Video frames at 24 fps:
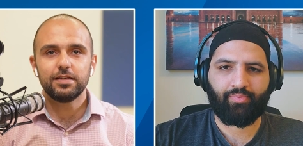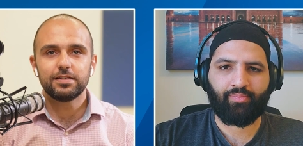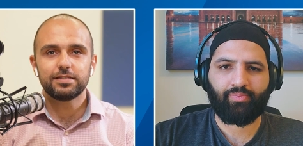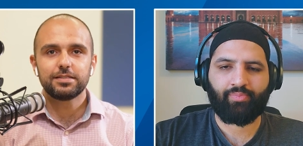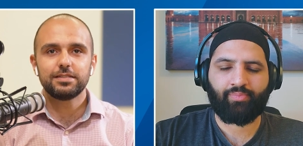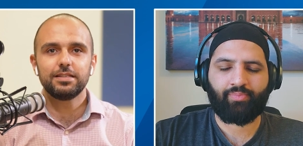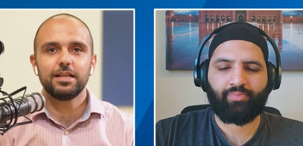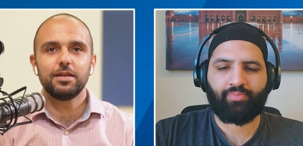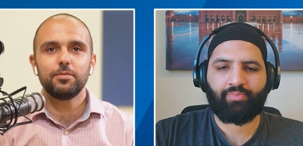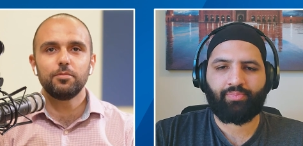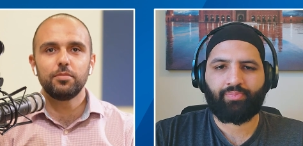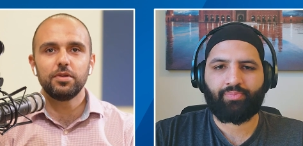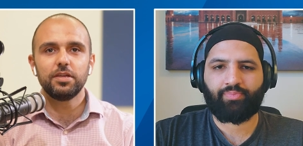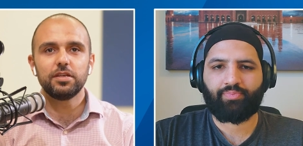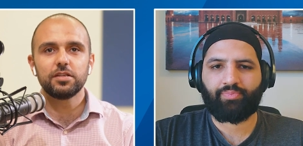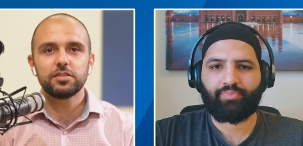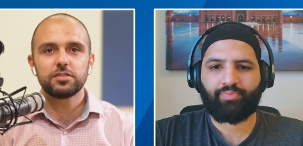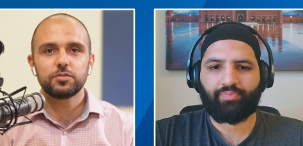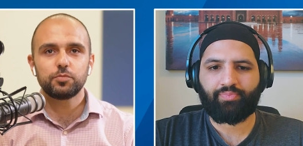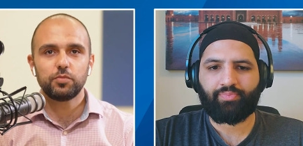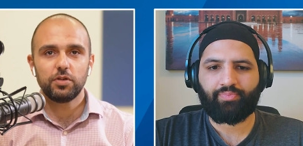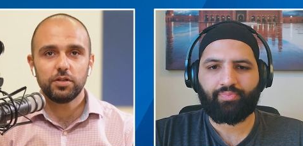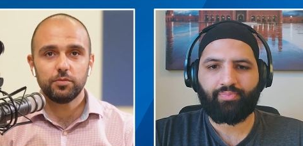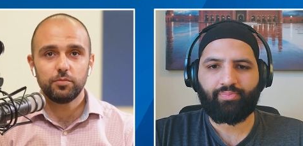Speaker 1: Islam being
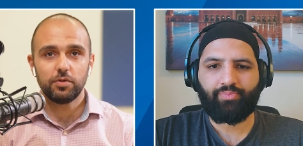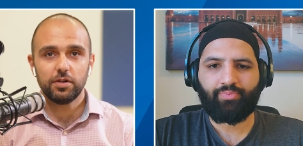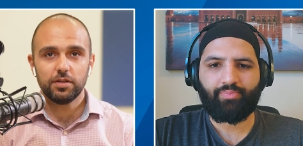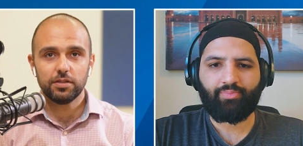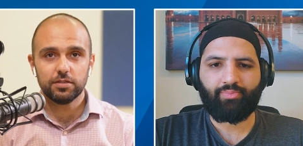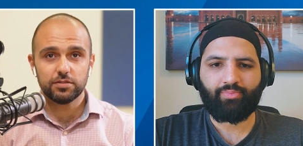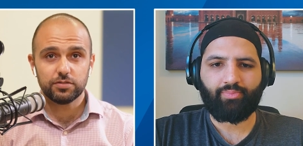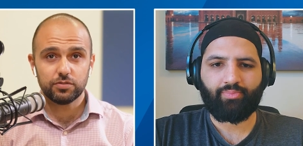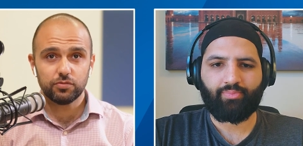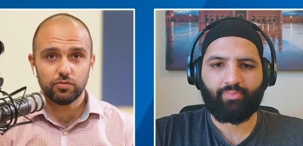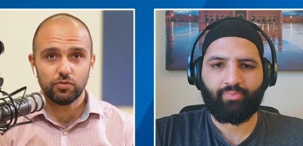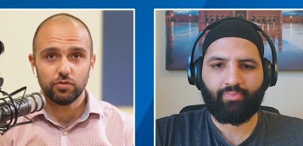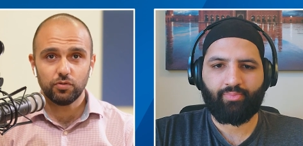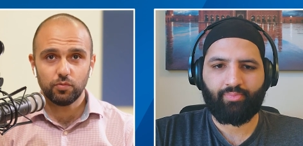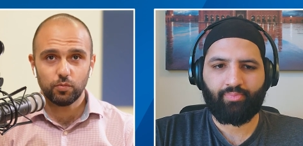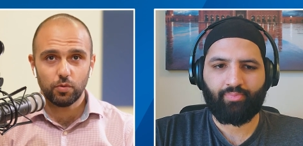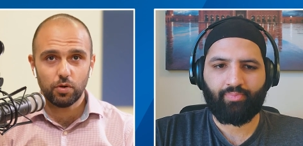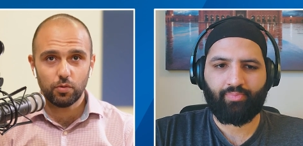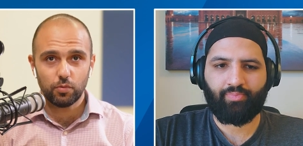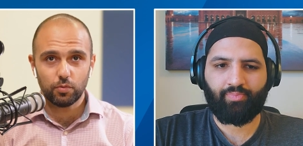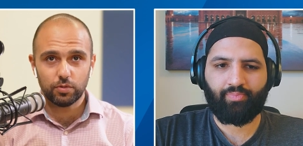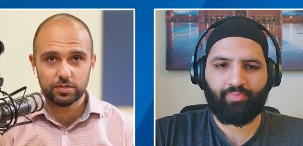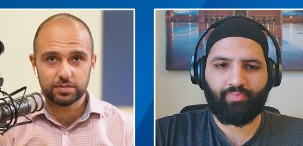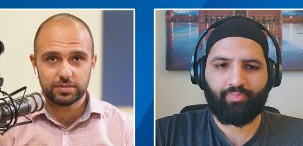spread by the sword?
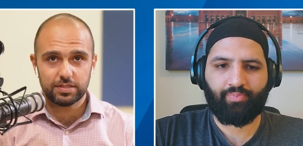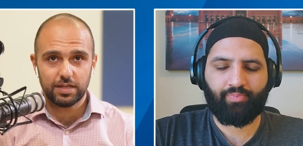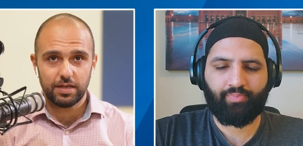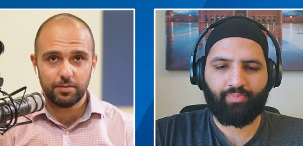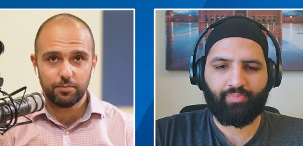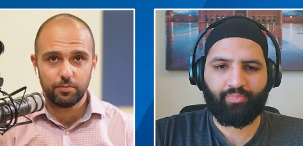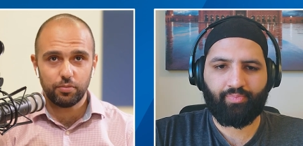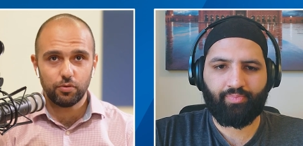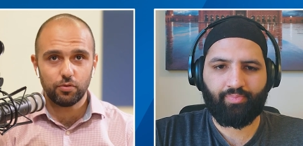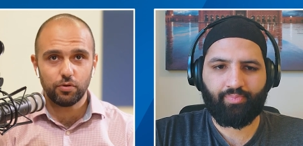What was that